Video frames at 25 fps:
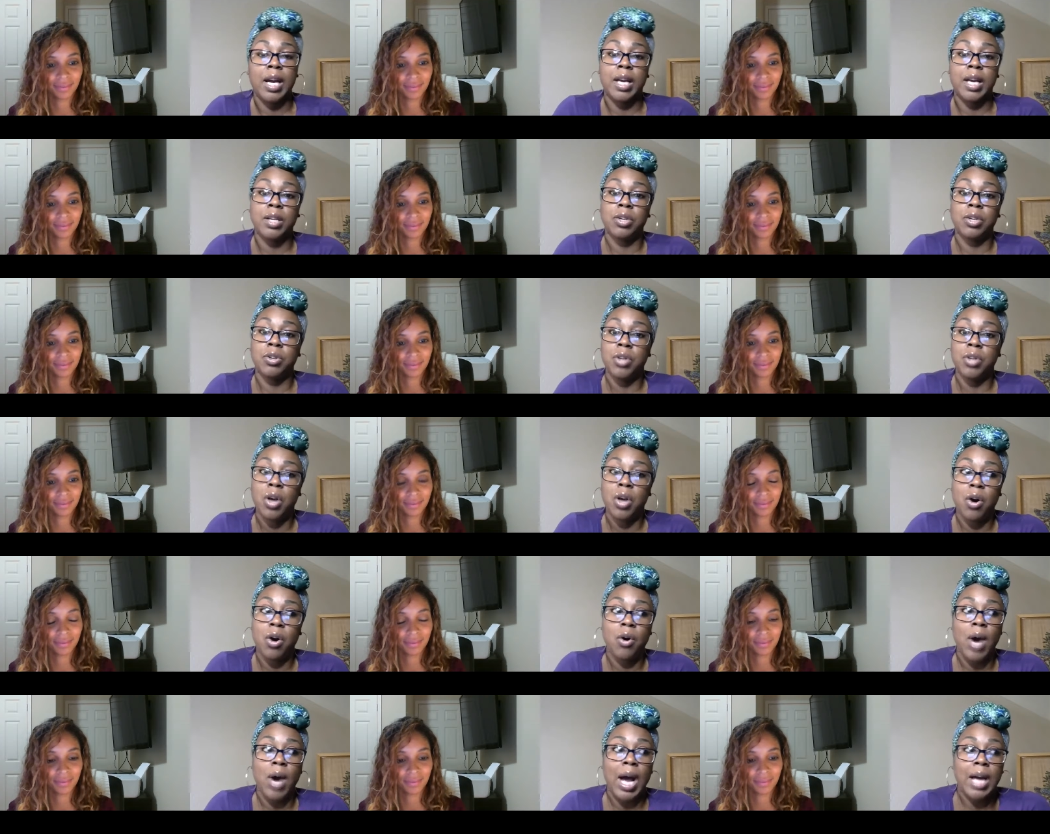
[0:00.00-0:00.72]
Speaker 1: And, you
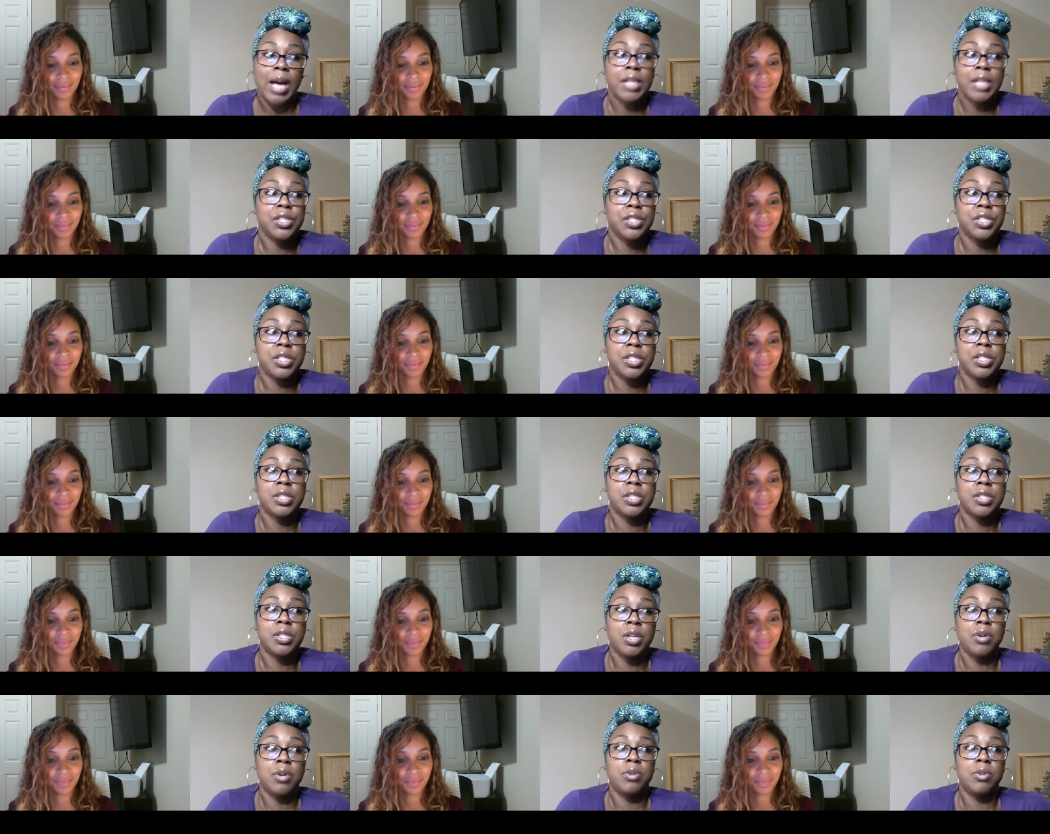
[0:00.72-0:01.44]
know, I
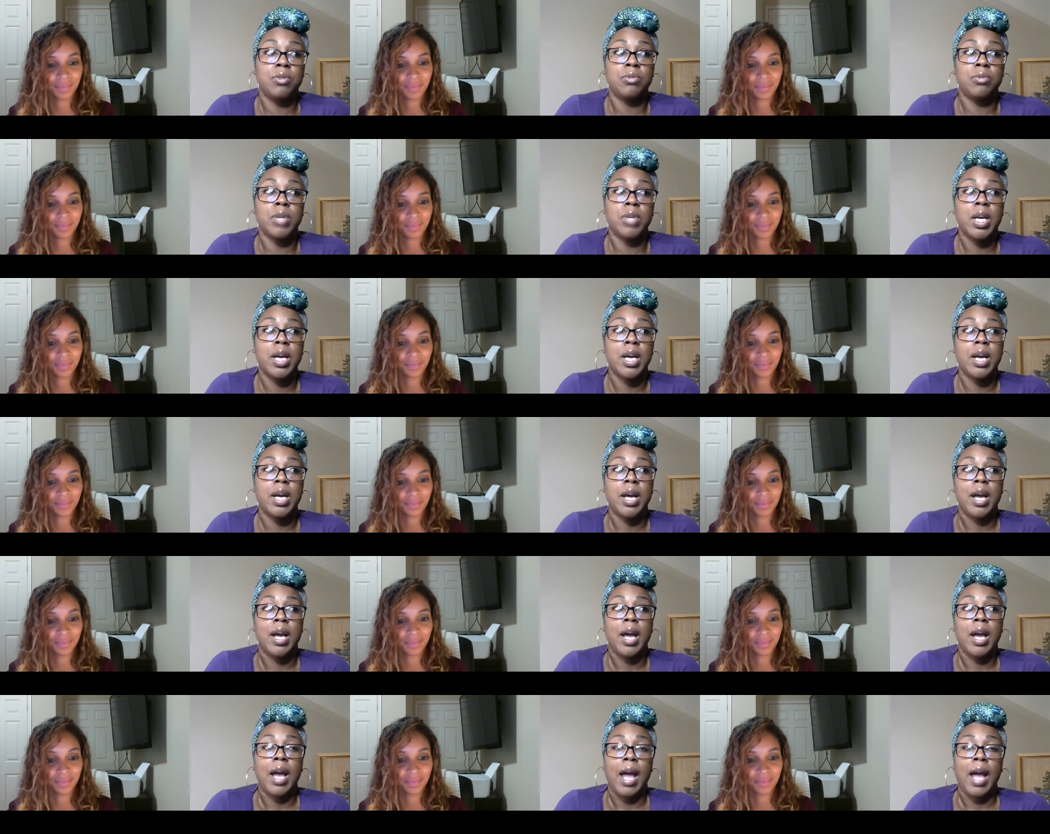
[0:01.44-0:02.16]
just don't
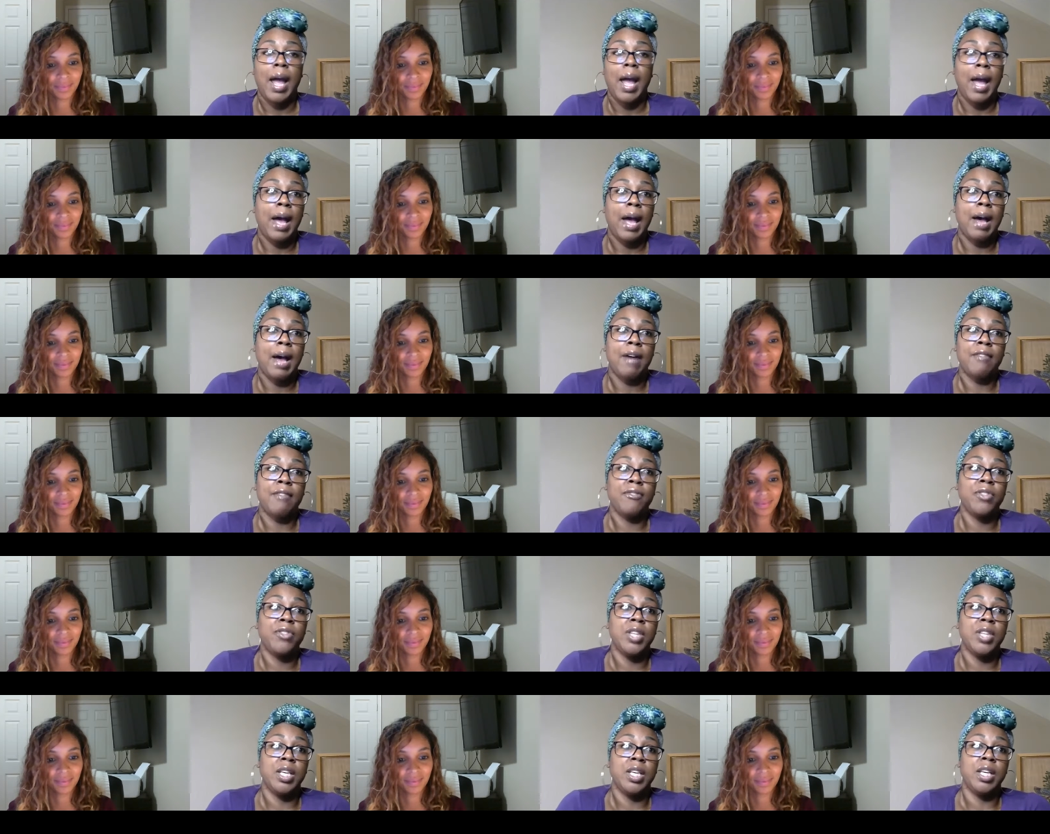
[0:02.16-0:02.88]

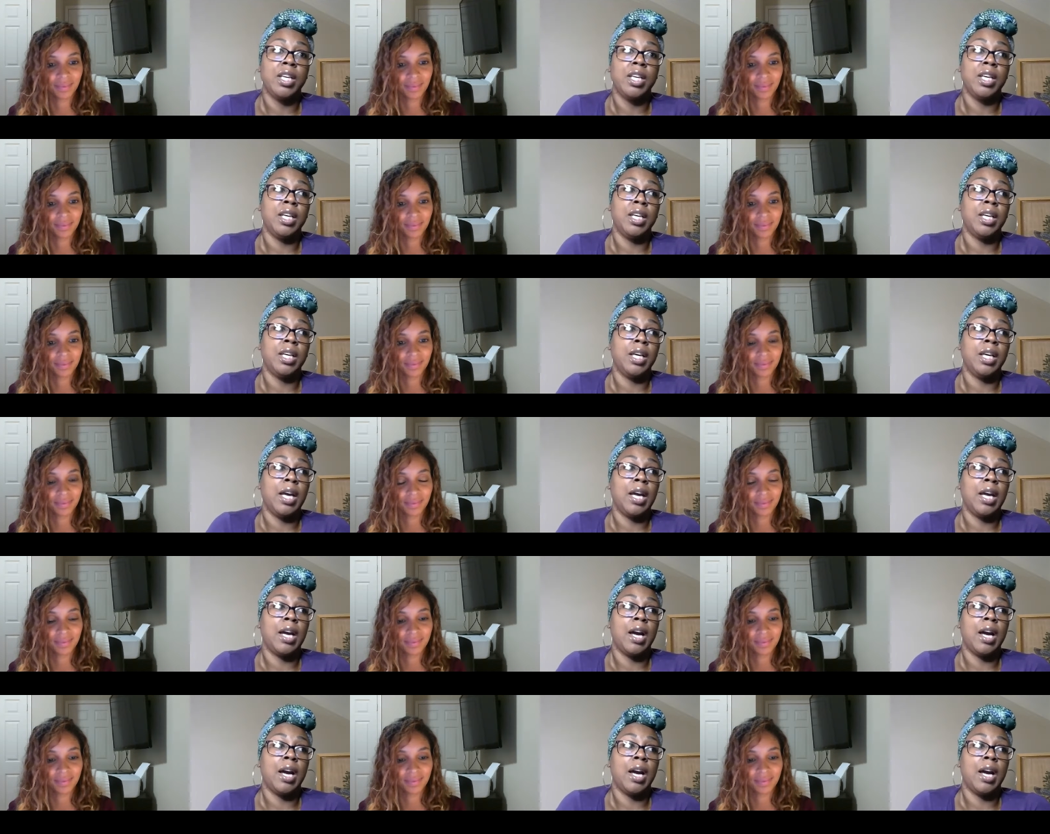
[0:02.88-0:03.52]
have the,